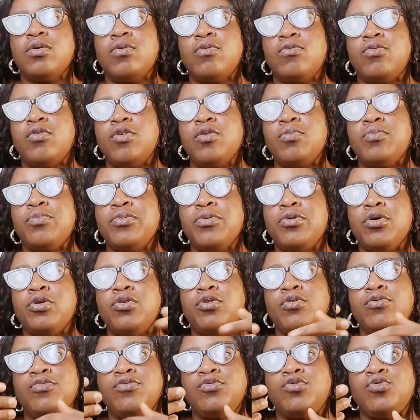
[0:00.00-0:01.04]
for a period
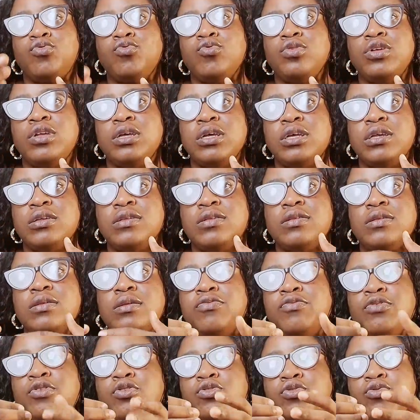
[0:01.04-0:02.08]
of 2 years.
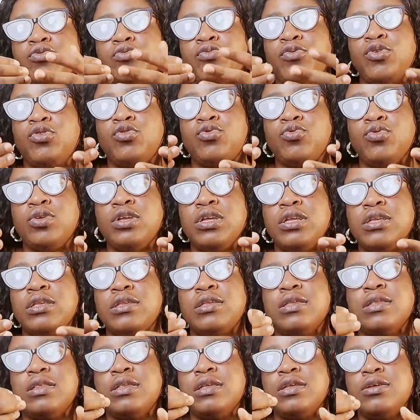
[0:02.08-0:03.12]
If it's for 2
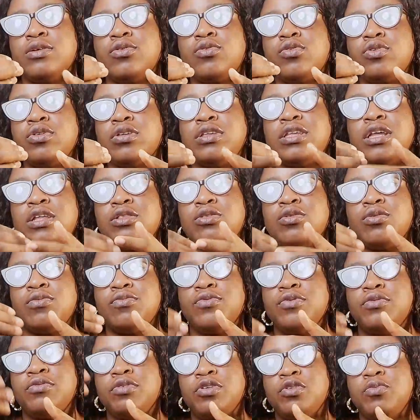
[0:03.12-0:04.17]
years, the consent of
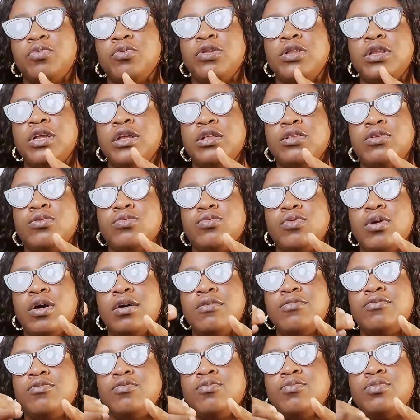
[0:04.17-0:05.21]
the respondent will
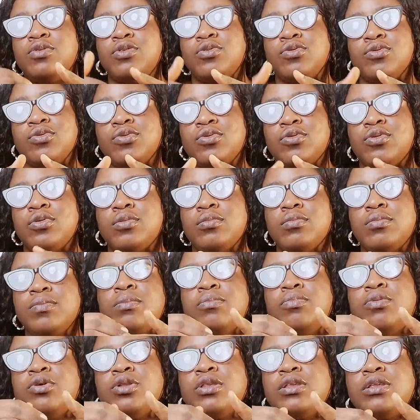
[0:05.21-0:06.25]
have to be sought.
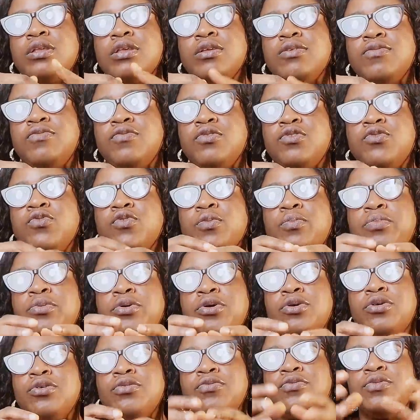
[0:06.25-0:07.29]
But if it's for a
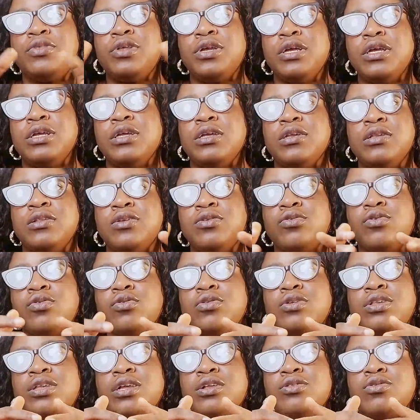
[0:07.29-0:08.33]
period of 3 years, the
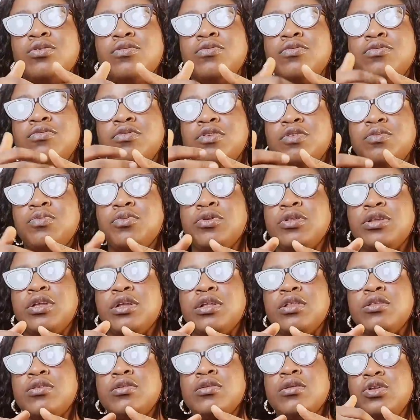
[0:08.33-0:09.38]
consent of the
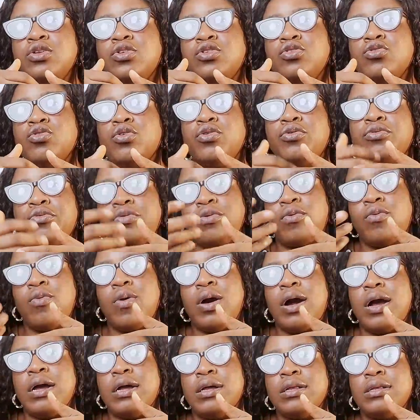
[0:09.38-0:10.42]
respondent is not
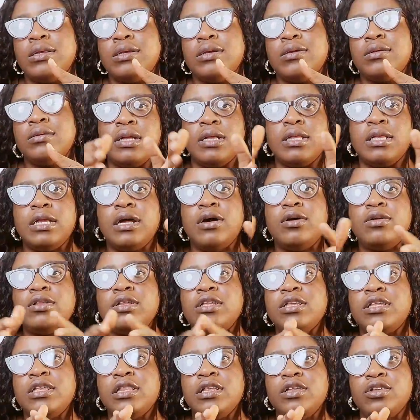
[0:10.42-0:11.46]
required. Now,
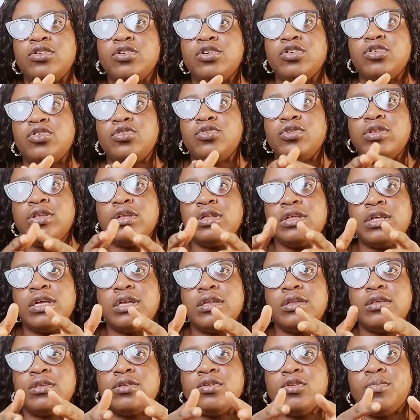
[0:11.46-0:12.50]
this leads us to the
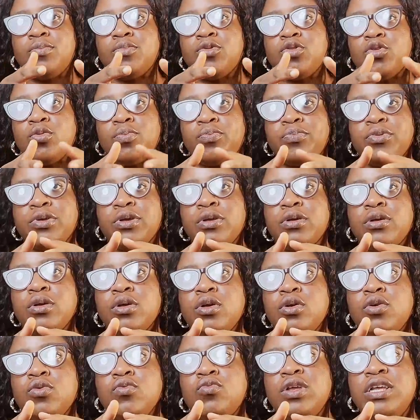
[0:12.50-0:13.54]
next subtopic,
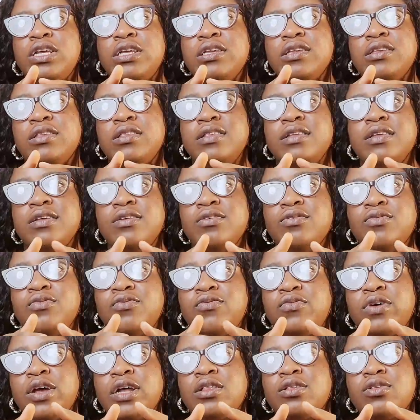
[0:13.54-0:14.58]
which is the
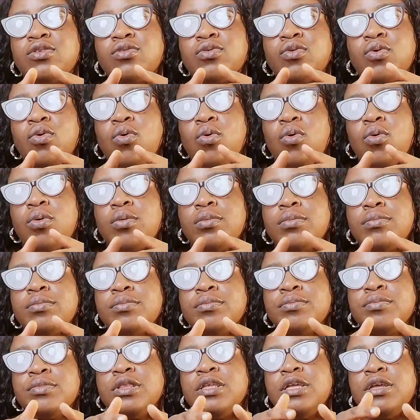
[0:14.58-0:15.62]
effects or
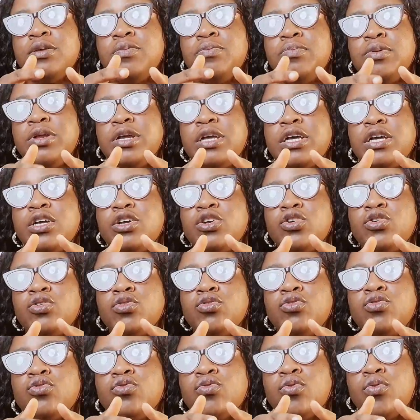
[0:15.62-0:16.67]
the
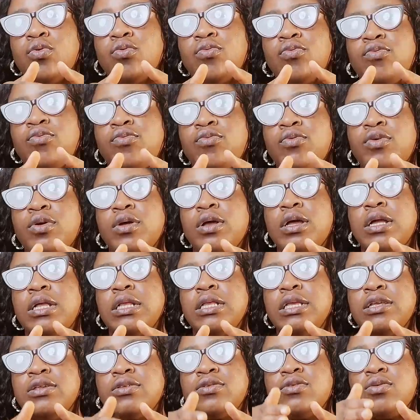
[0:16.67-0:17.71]
implications of
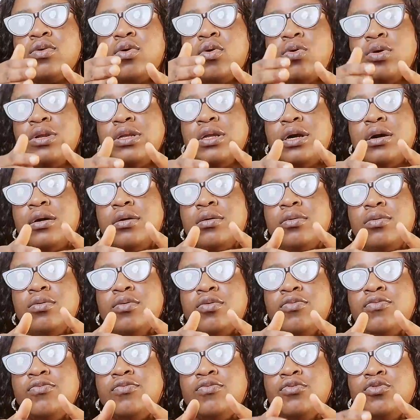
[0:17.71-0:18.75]
this order
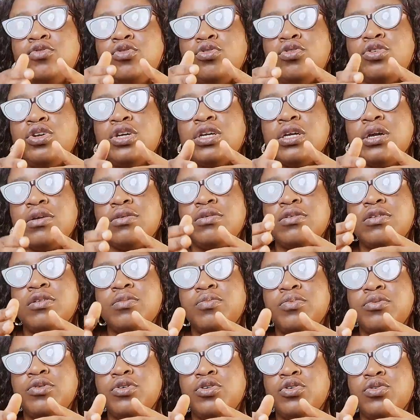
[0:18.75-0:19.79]
of judicial
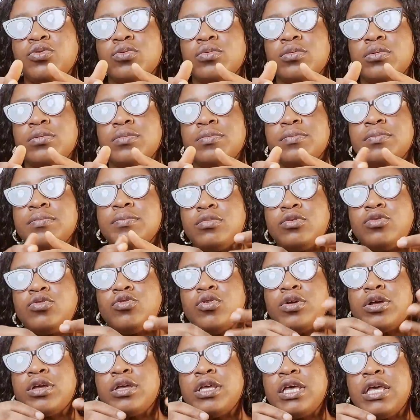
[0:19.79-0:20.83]
separation.
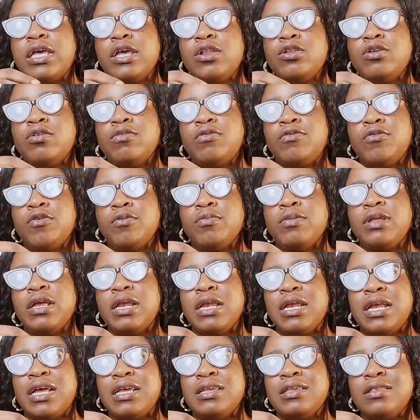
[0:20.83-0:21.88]
So, kicking off from the
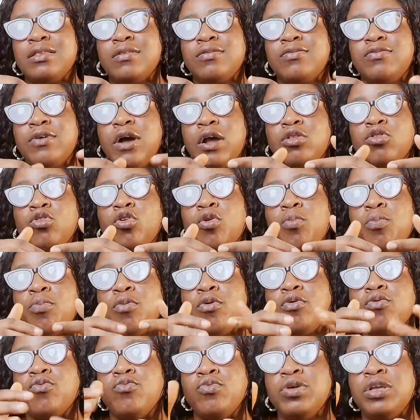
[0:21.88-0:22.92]
last factor
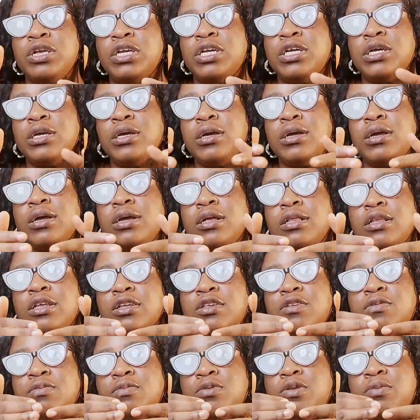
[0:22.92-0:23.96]
upon which
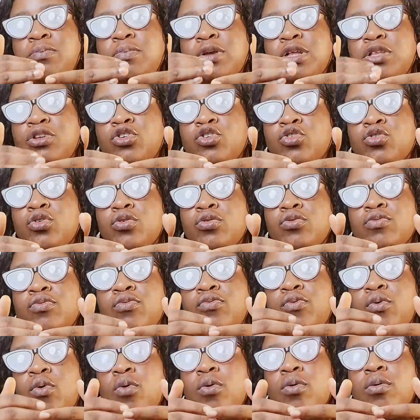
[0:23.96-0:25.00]
the petition
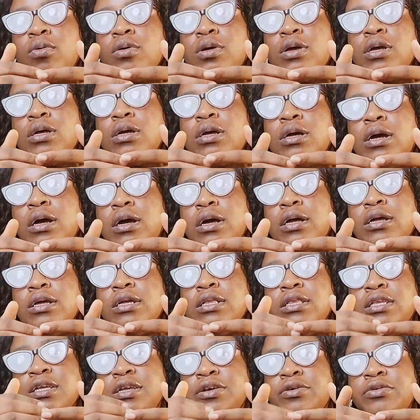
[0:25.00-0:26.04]
for a
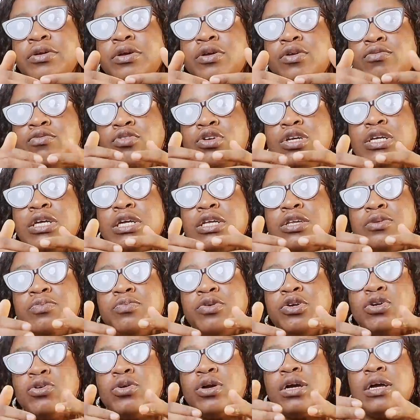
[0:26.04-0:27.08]
decree of judicial
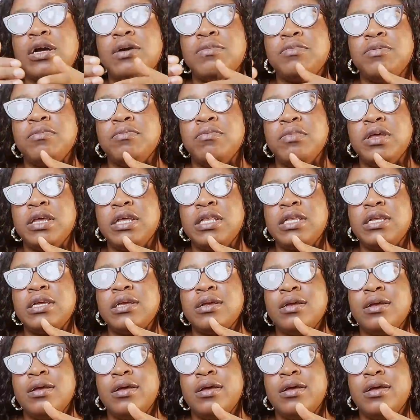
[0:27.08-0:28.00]
separation can be made,